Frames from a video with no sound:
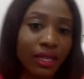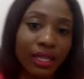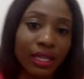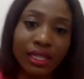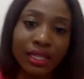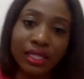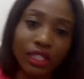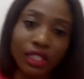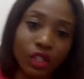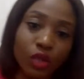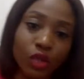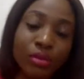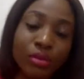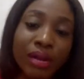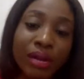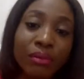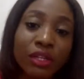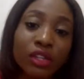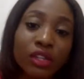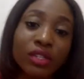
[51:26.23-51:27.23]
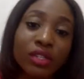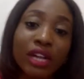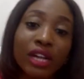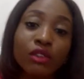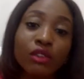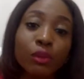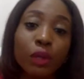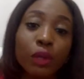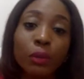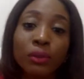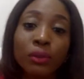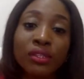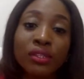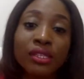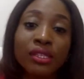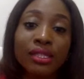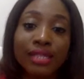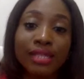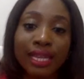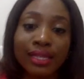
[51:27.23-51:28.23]
the human being does not have to be
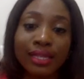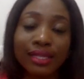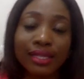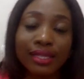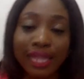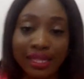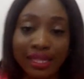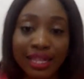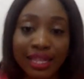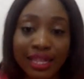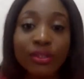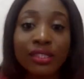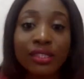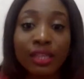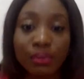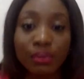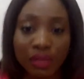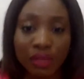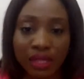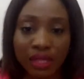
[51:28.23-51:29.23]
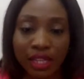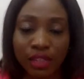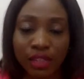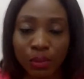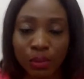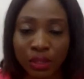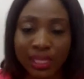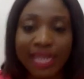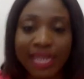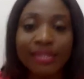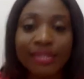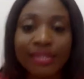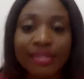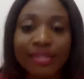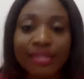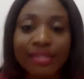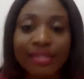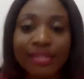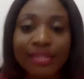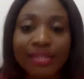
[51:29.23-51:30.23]
opposite sex. There's now same sex, but that's
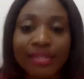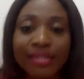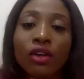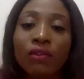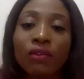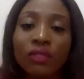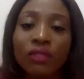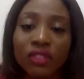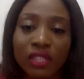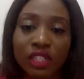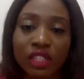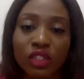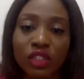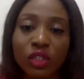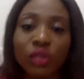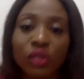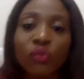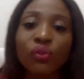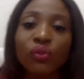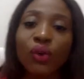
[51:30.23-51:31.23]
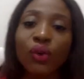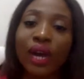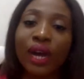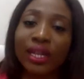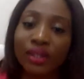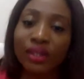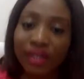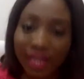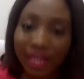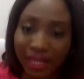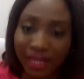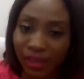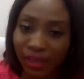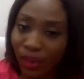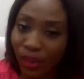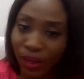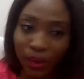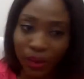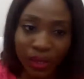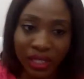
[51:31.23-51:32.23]
a conversation for another day.
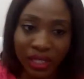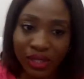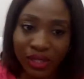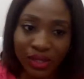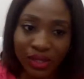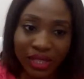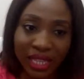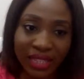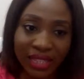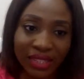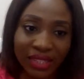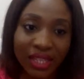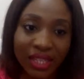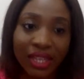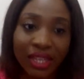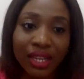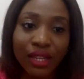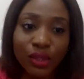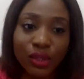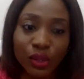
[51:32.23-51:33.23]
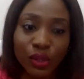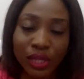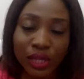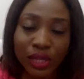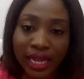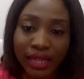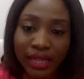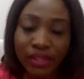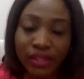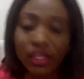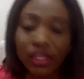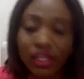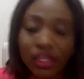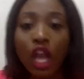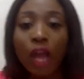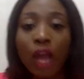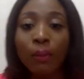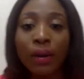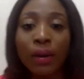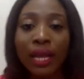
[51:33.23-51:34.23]
We're not going into that tonight.
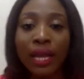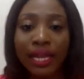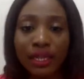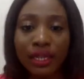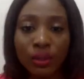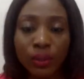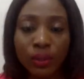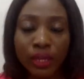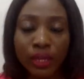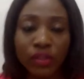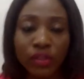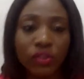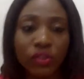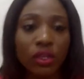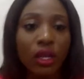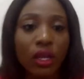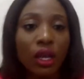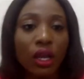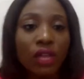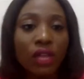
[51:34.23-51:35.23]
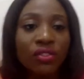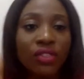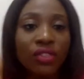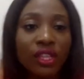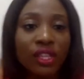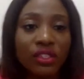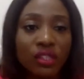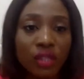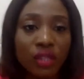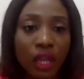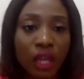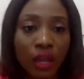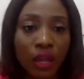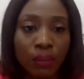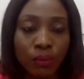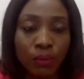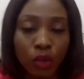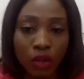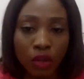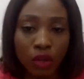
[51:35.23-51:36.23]
But anyways, this
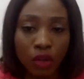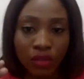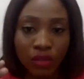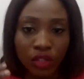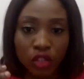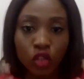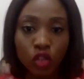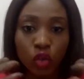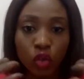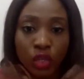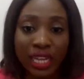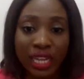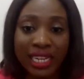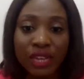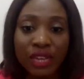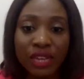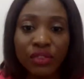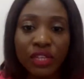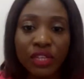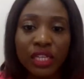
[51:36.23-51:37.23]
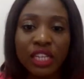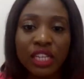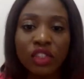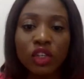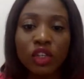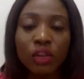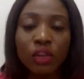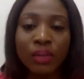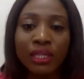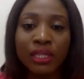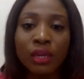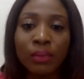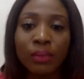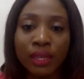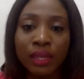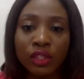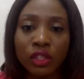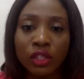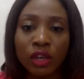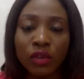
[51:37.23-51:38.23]
so you're now thinking it's not better of
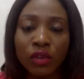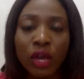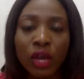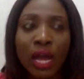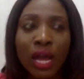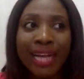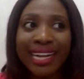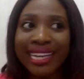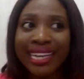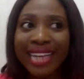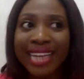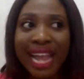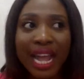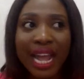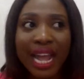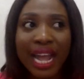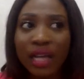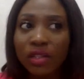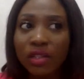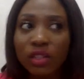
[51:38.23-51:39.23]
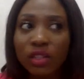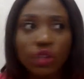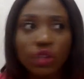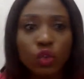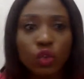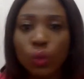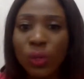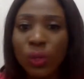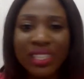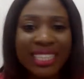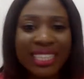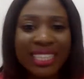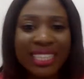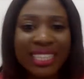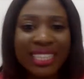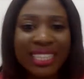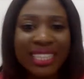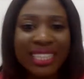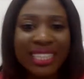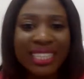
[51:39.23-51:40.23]
myself. Can I ask, to what
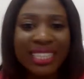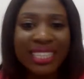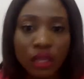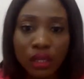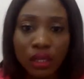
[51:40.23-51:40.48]
end?